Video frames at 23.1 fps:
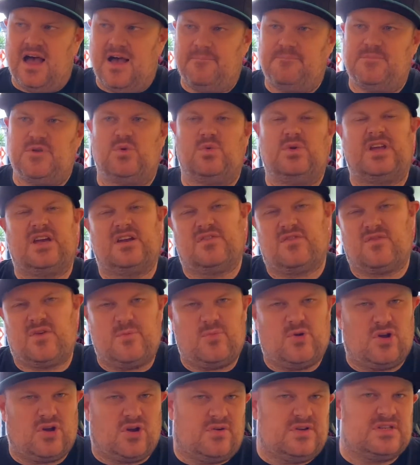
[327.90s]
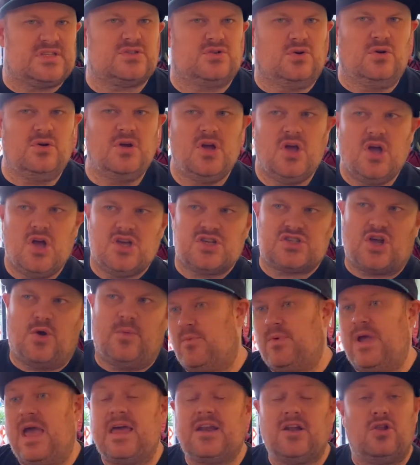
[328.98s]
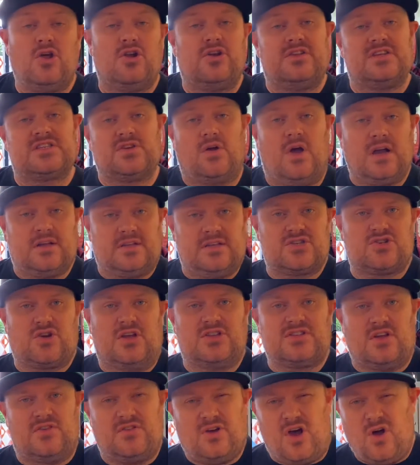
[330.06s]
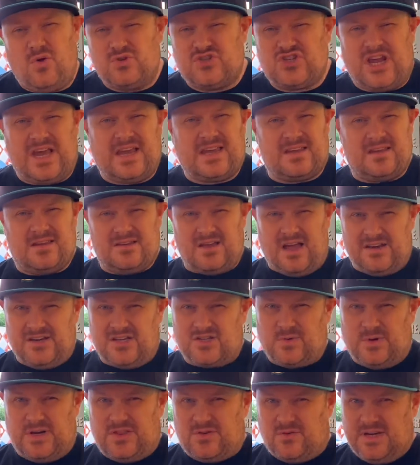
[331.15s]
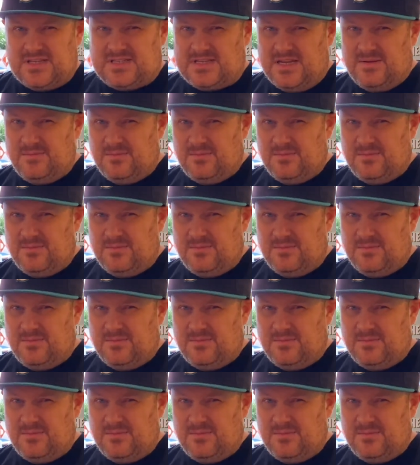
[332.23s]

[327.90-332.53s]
you would get a free burger in store. So we had a lot of the cyclists, right? So the whole Czech under 23 team,